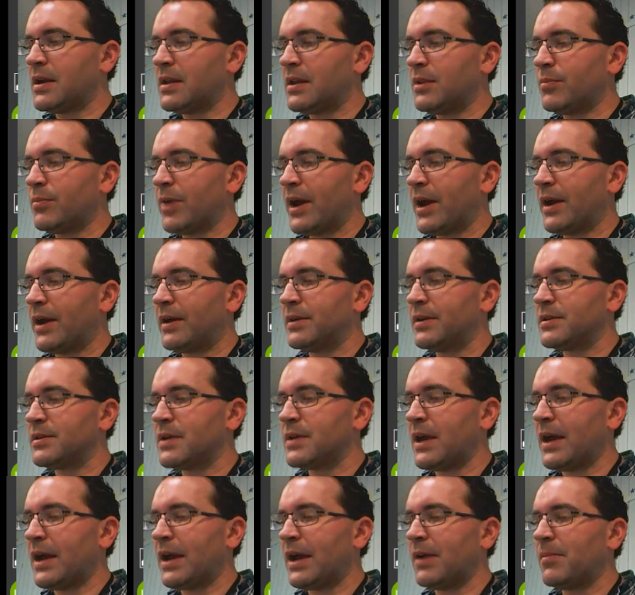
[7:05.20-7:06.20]
in the pattern
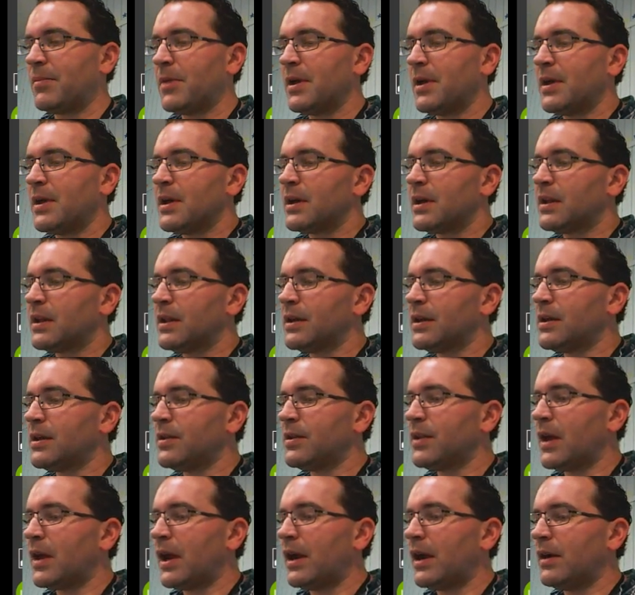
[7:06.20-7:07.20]
tab. Click
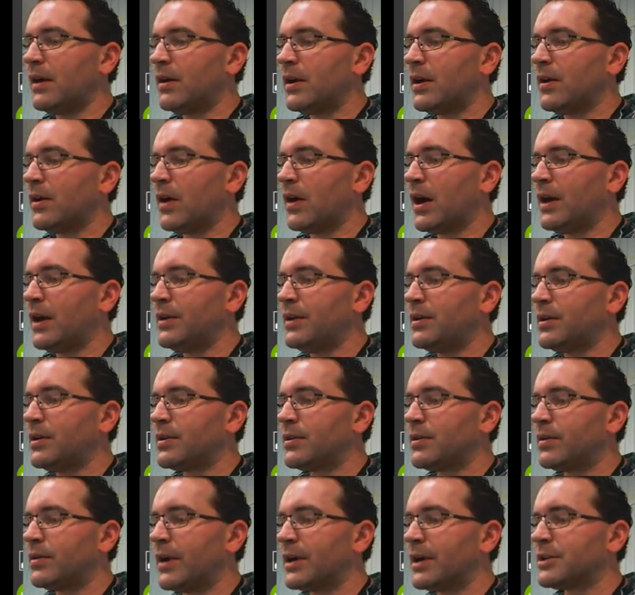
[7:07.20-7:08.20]
on the arrow under
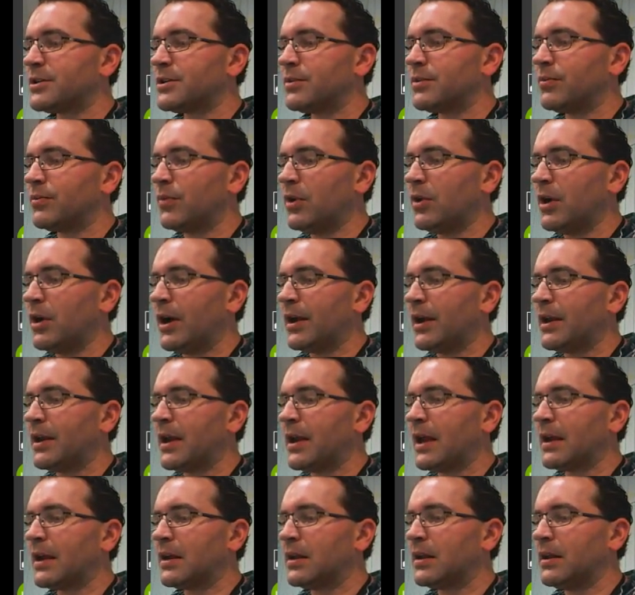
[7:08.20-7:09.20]
direction 1
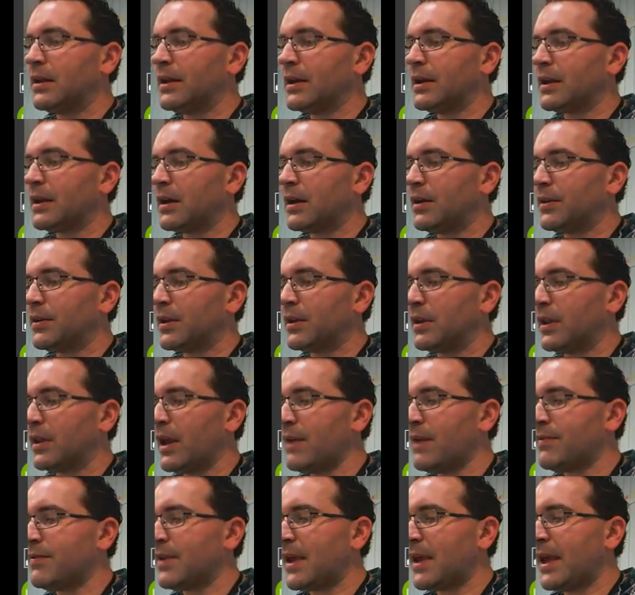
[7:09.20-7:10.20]
and click on the
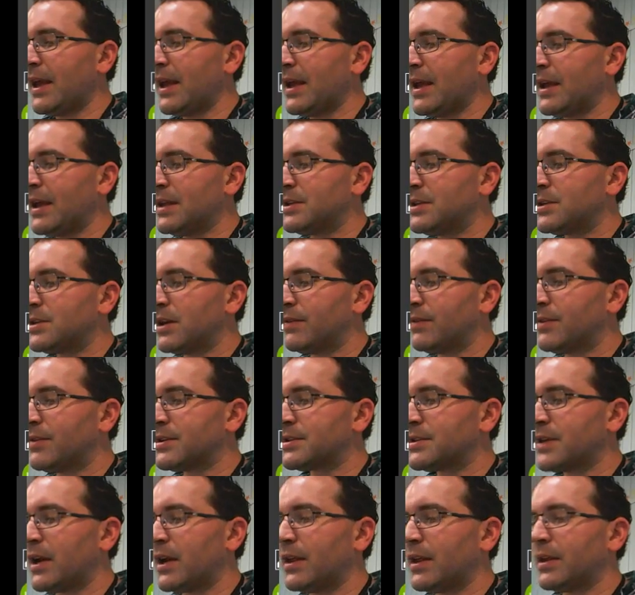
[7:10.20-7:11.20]
left edge of the
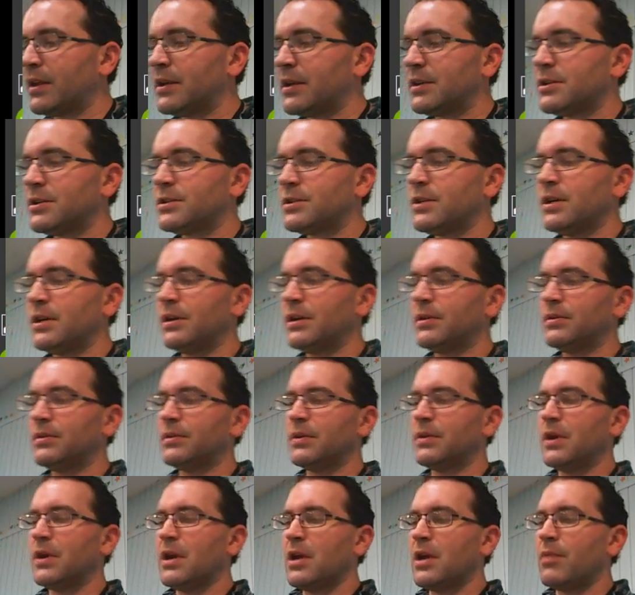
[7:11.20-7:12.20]
solid as shown.
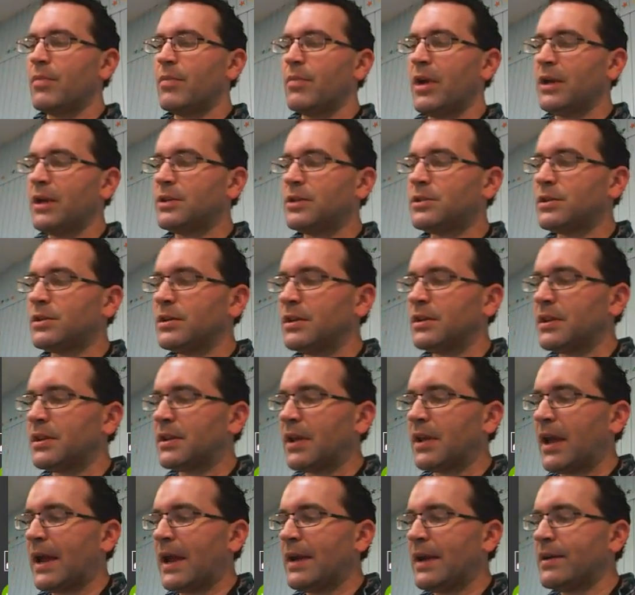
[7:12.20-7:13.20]
Make sure that
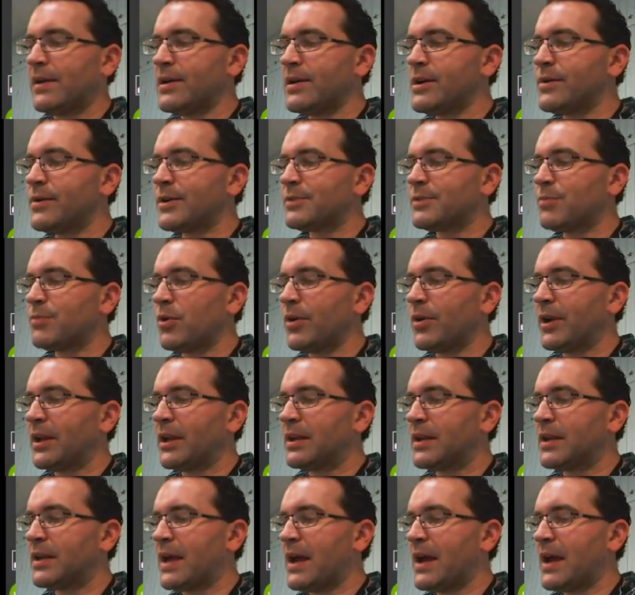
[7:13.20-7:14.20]
the arrow is
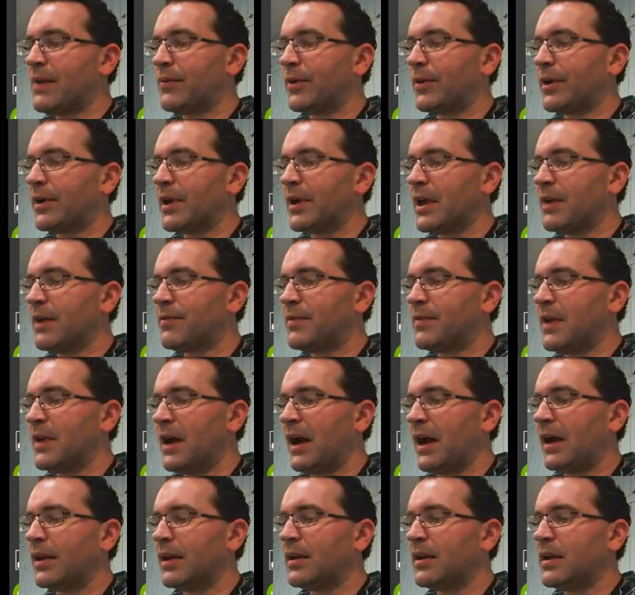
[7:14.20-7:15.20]
pointing downward. If
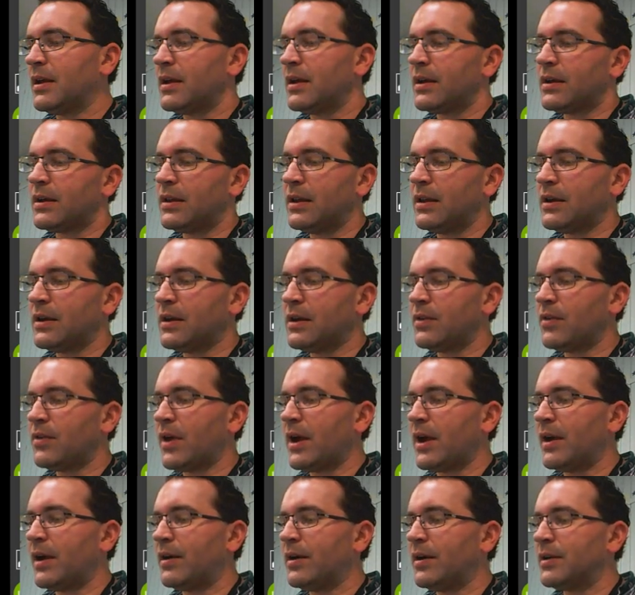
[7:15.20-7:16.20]
not, click on
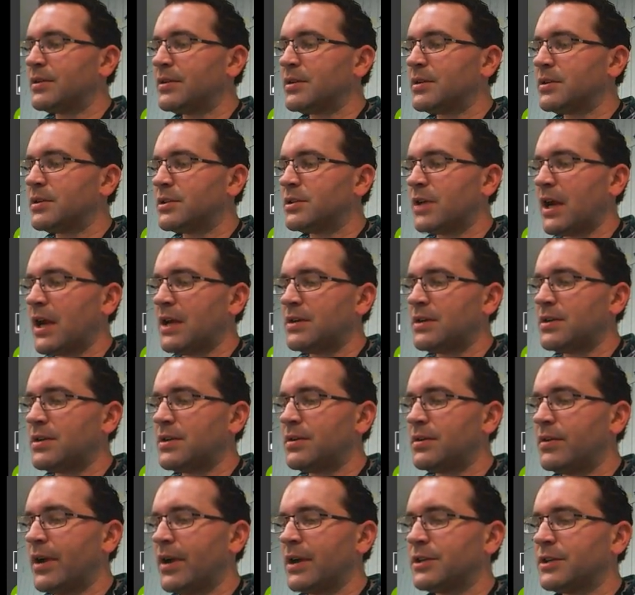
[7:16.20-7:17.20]
the arrow to change the
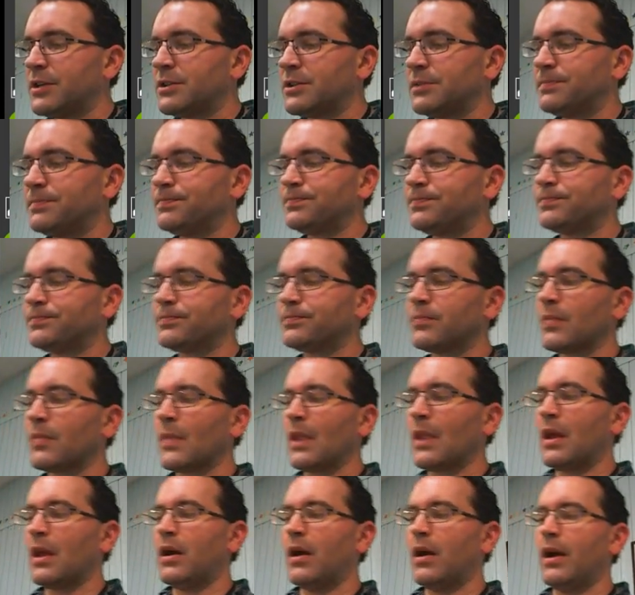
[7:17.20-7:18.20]
direction.
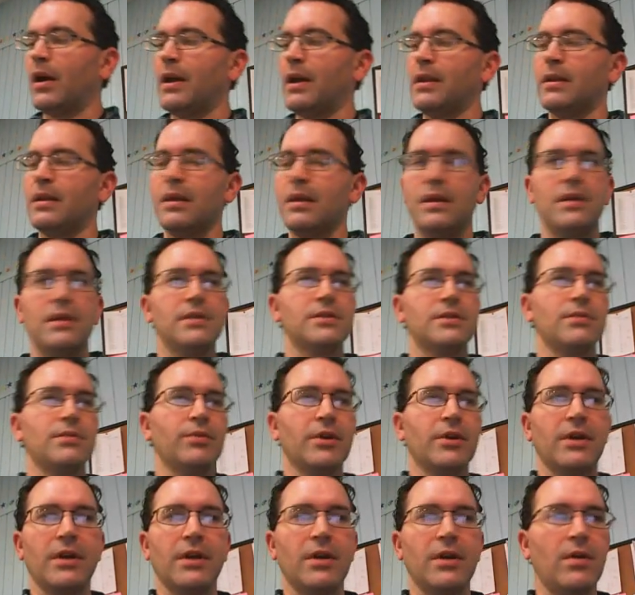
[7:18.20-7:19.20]
All right, so
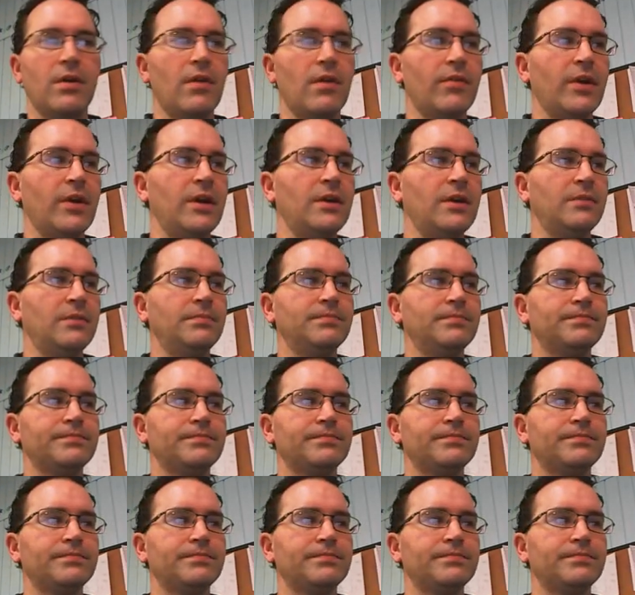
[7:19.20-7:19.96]
we're going to go over here.